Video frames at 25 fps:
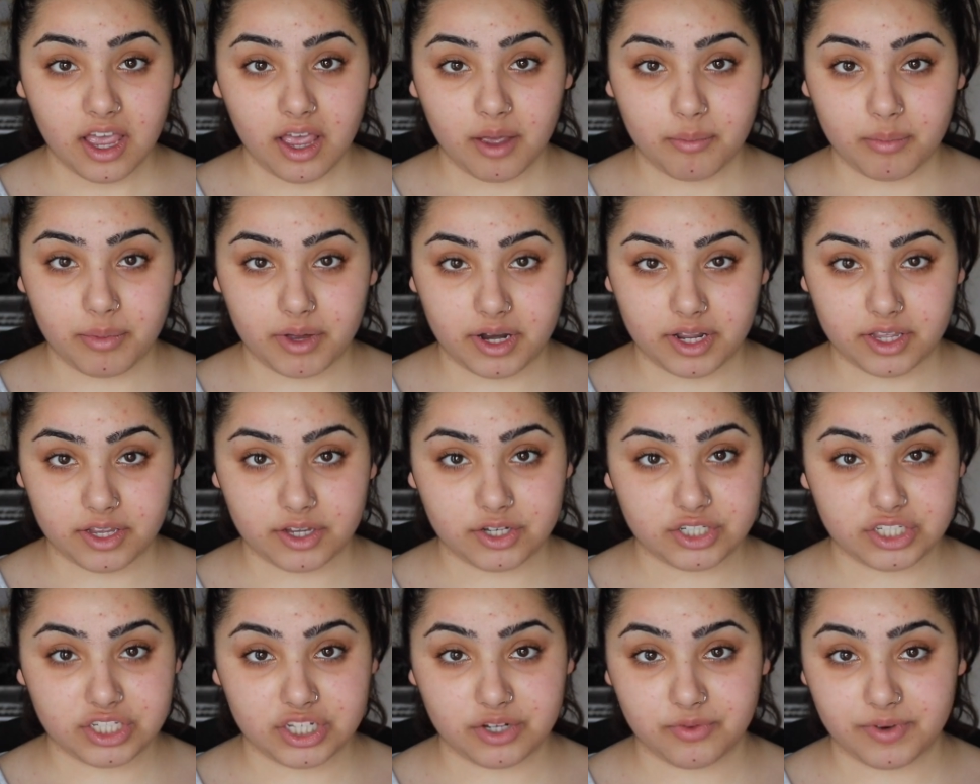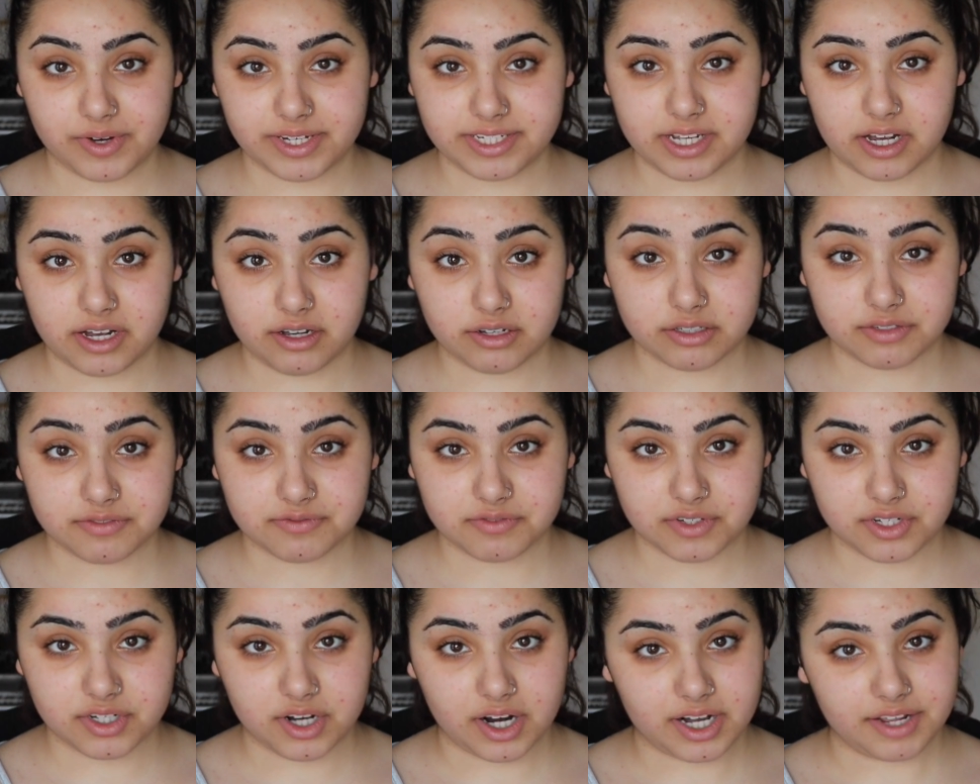but it usually retails
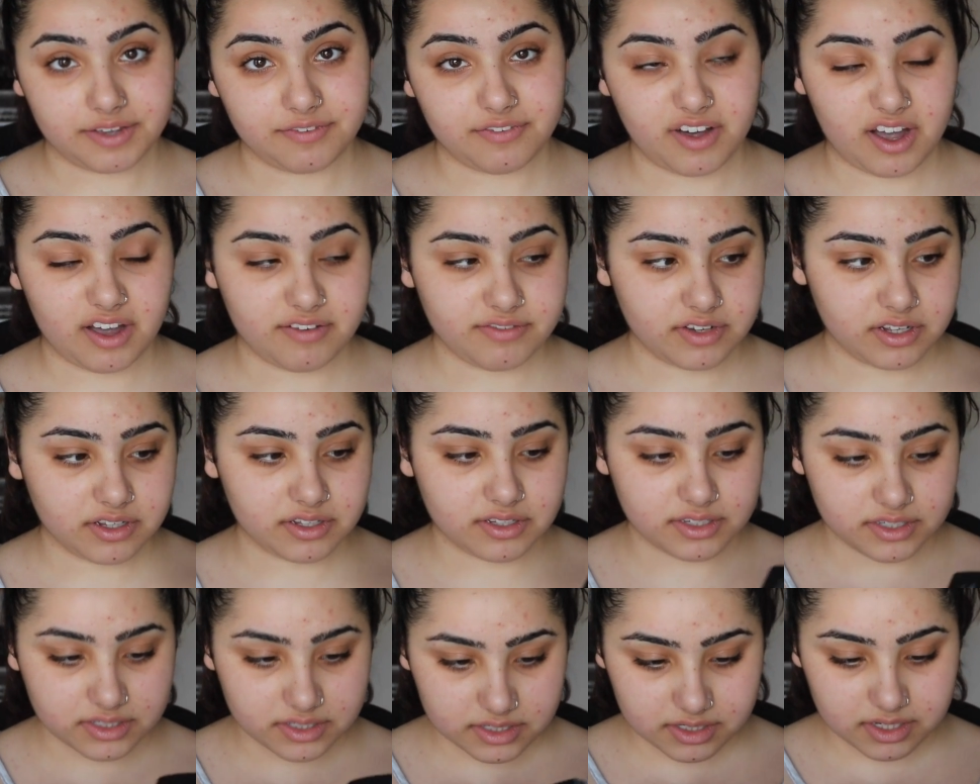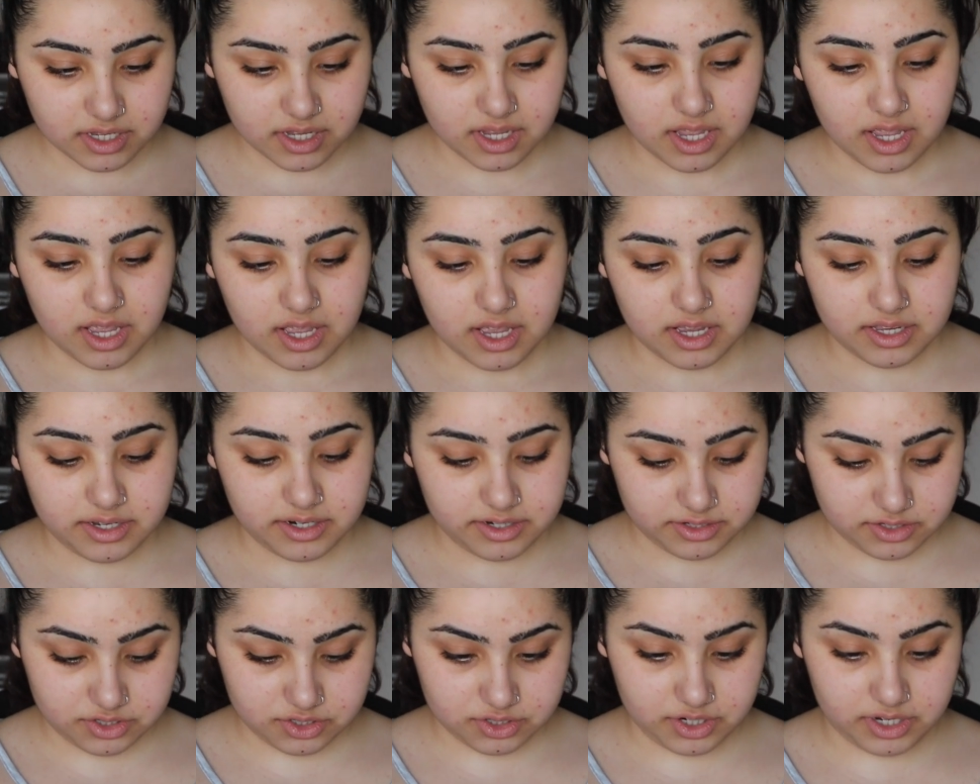for $95 in
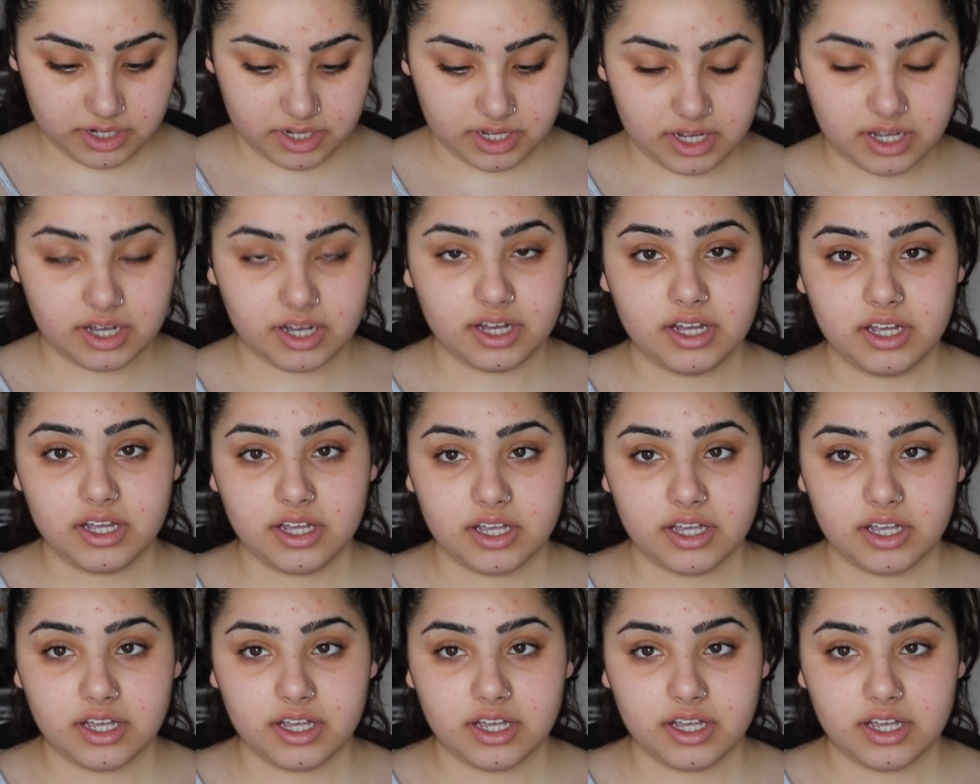Australia.